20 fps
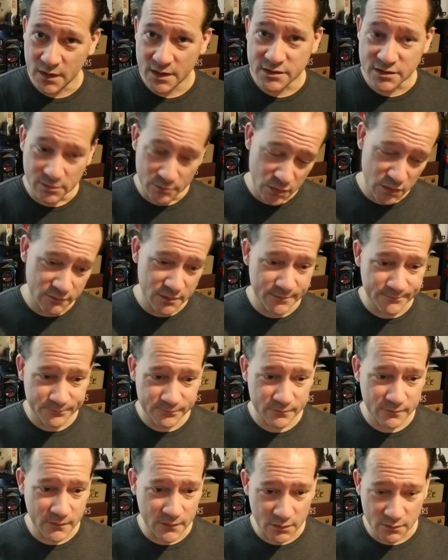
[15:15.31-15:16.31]
end your movement,
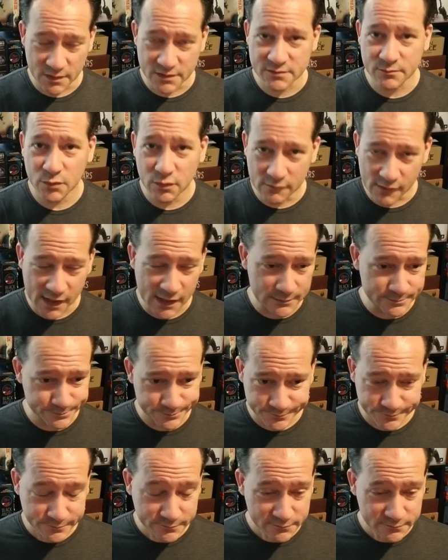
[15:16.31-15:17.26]
you get to move on.